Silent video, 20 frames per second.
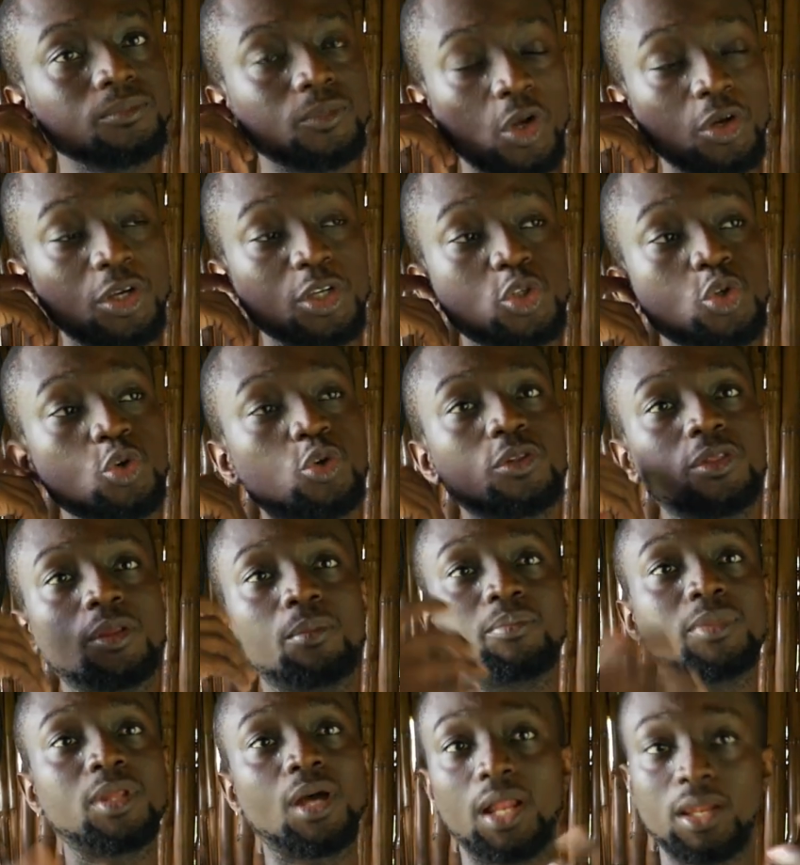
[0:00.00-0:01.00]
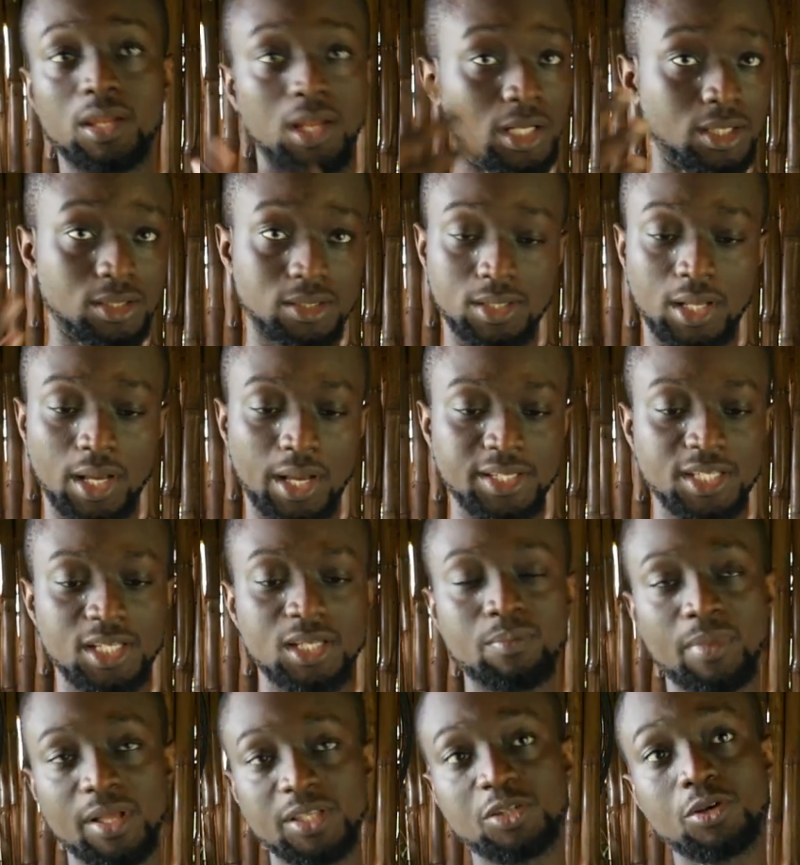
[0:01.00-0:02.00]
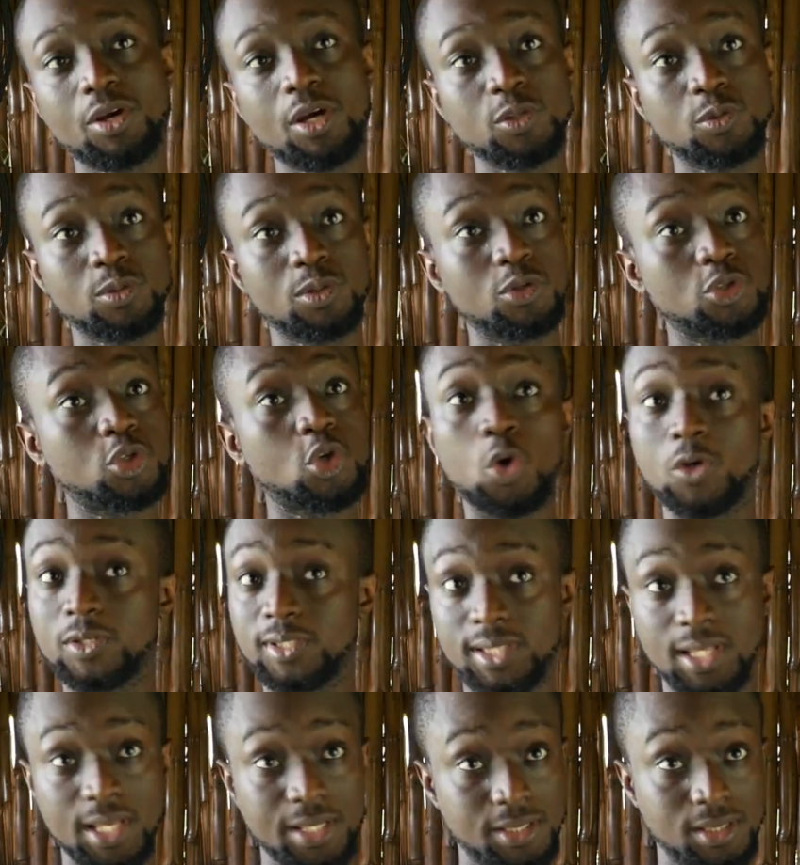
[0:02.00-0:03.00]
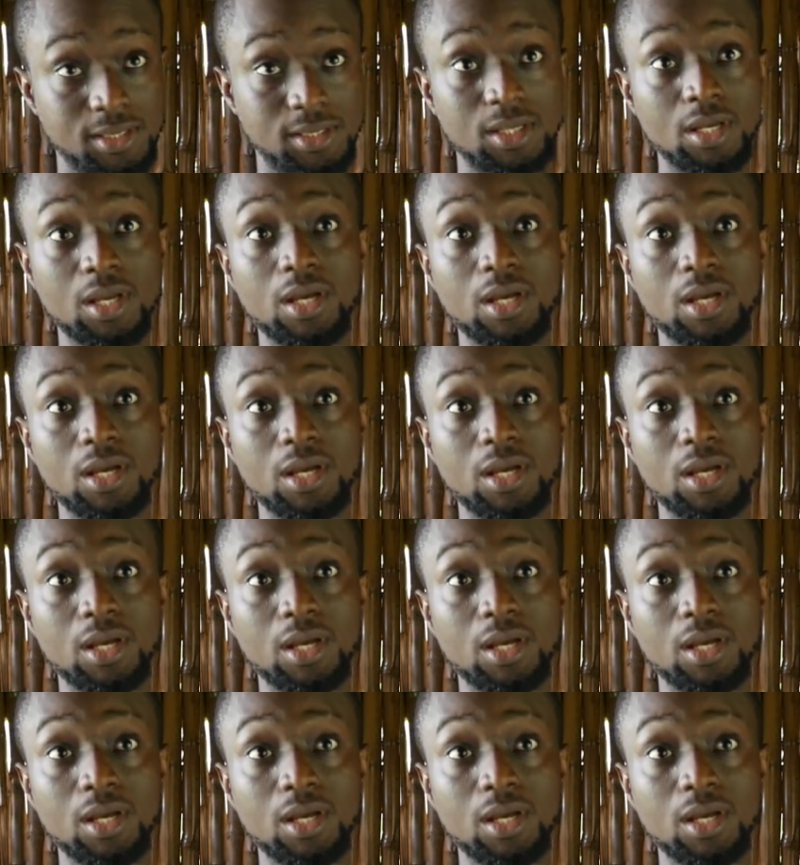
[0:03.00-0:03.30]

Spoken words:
Okay, so like I said, the materials we use cost less,